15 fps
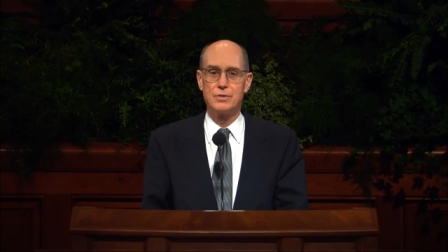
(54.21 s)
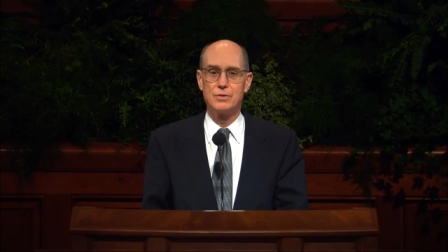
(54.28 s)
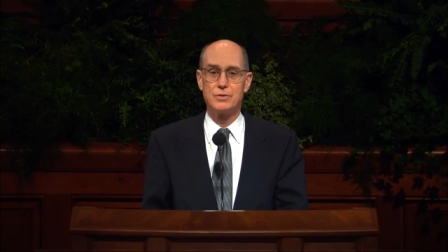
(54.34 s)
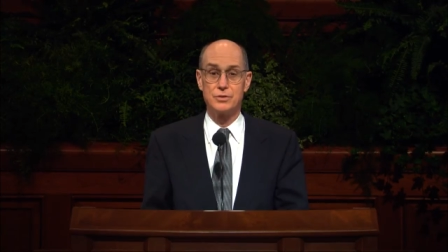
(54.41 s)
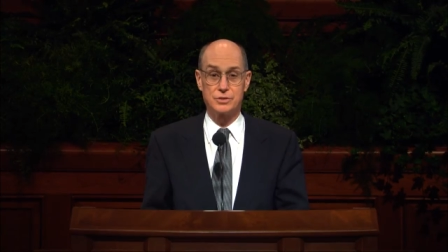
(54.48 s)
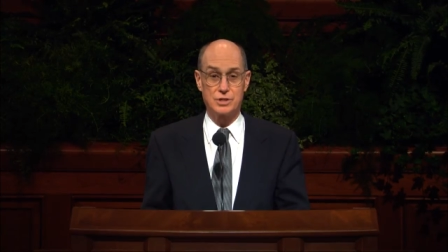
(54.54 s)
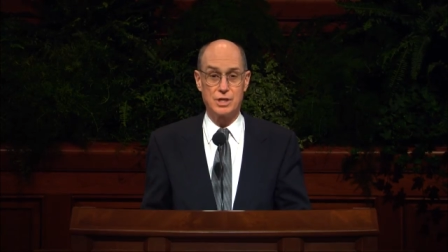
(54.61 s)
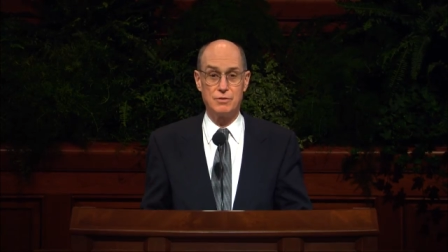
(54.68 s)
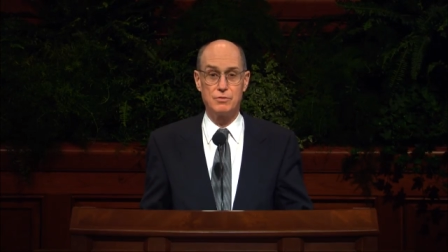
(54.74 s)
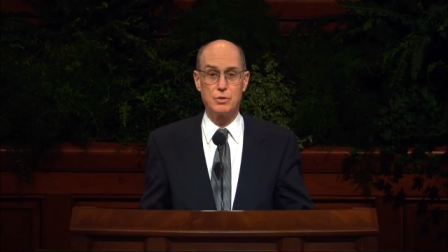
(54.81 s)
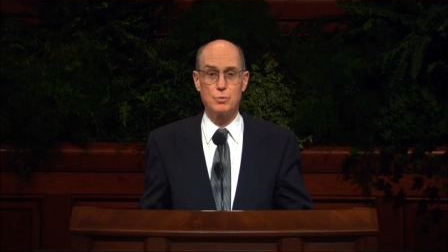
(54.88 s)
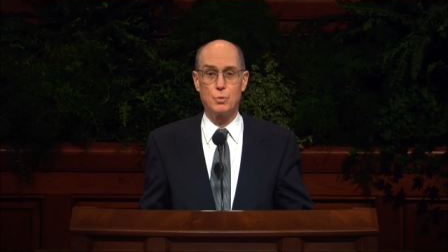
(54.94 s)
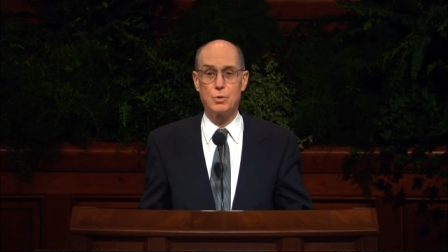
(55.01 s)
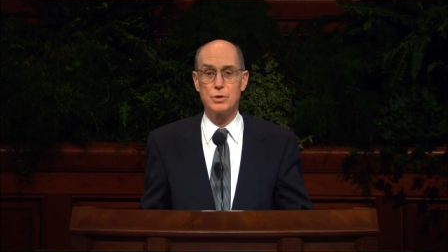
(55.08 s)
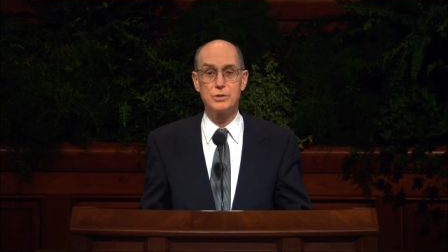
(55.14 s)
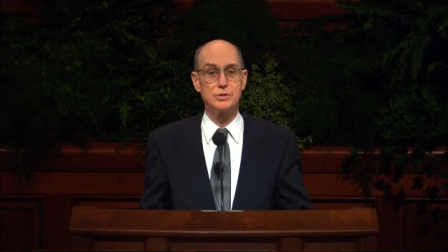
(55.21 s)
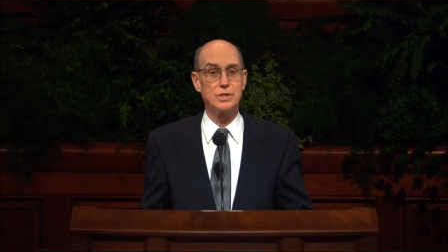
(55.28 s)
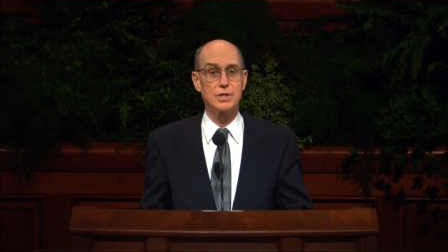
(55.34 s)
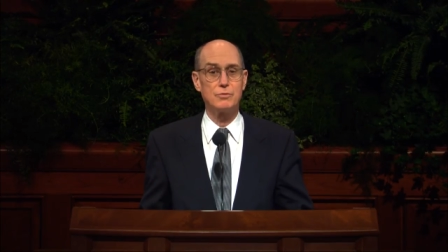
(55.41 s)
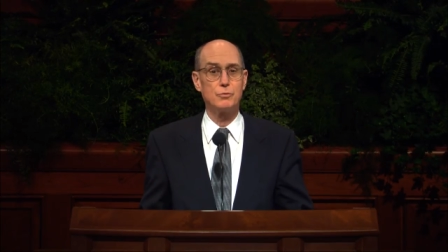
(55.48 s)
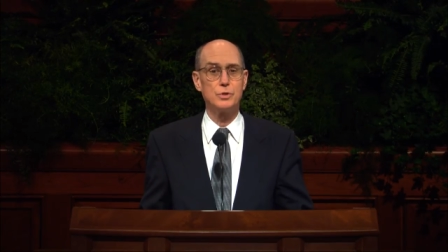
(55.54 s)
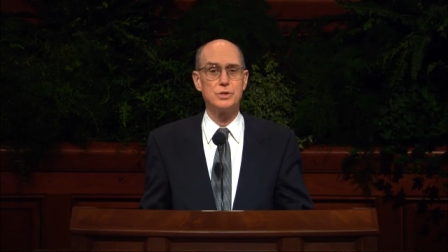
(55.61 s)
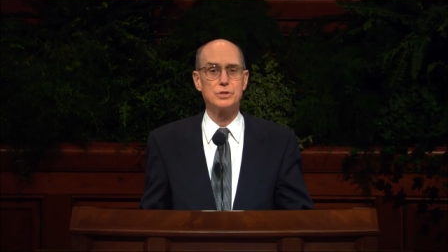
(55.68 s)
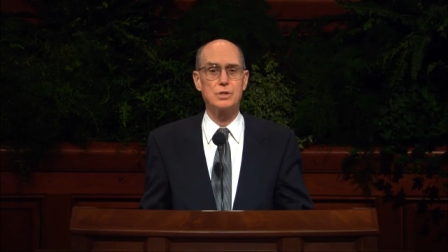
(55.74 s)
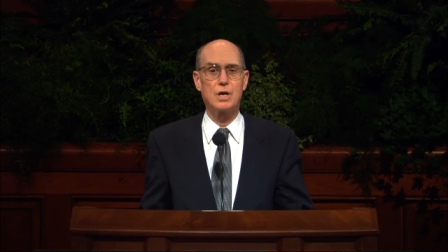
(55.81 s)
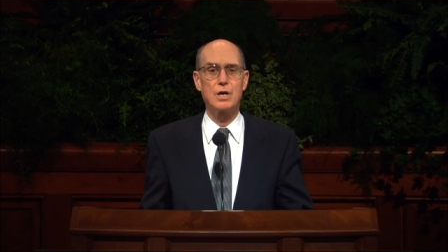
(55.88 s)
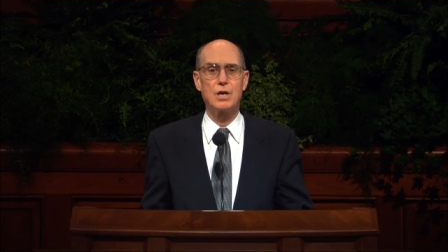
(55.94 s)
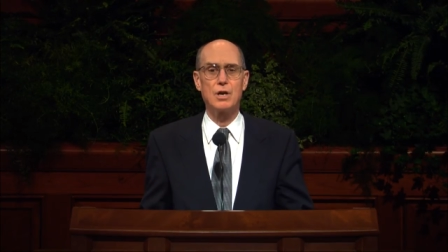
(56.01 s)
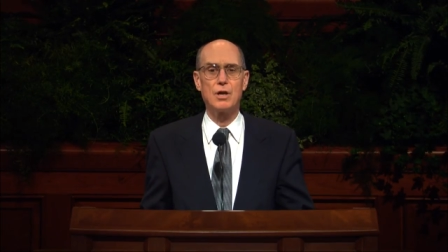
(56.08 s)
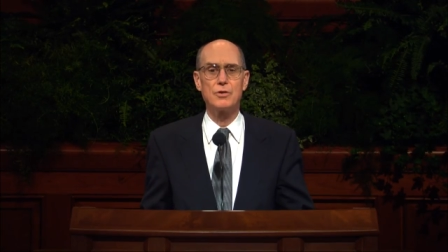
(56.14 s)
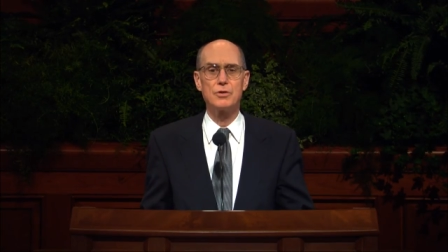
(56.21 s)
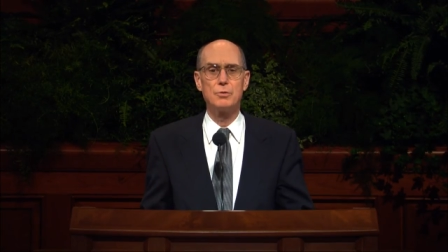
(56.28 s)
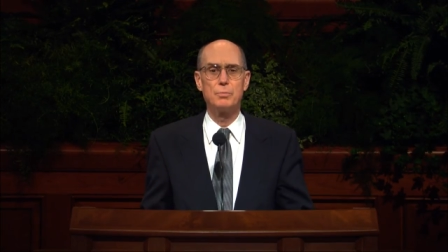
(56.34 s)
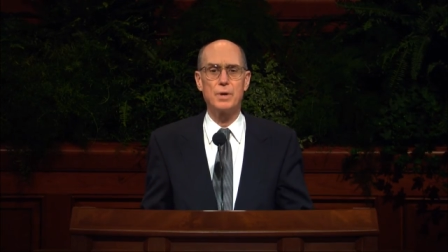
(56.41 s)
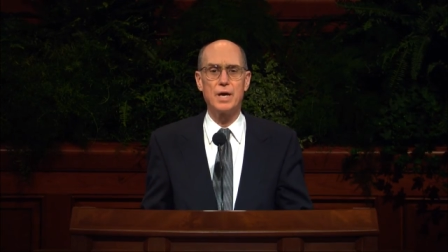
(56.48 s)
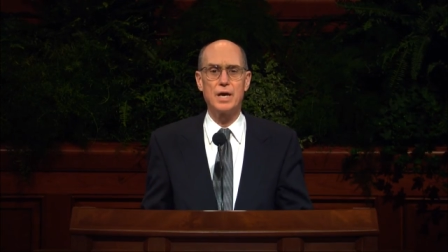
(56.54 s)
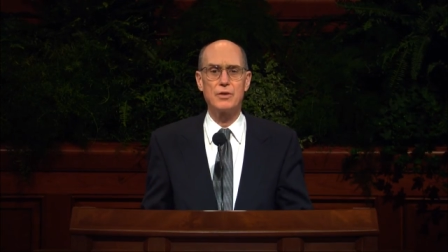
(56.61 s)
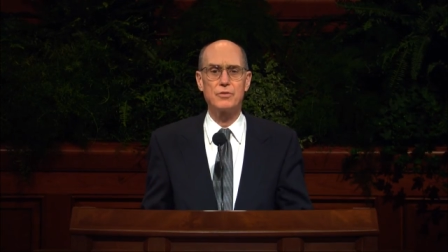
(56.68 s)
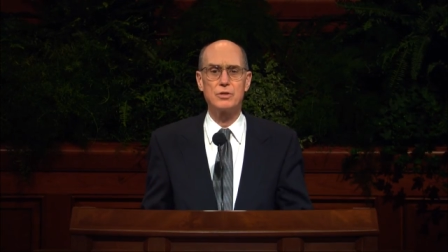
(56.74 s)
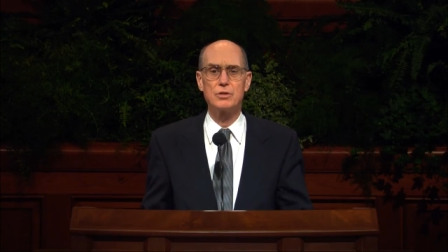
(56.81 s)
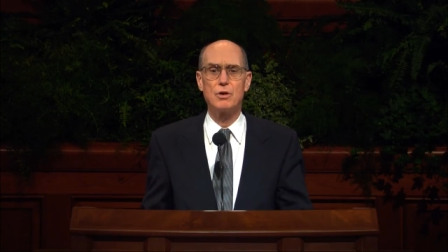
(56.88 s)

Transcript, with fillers: The Savior warns that if we start along the path and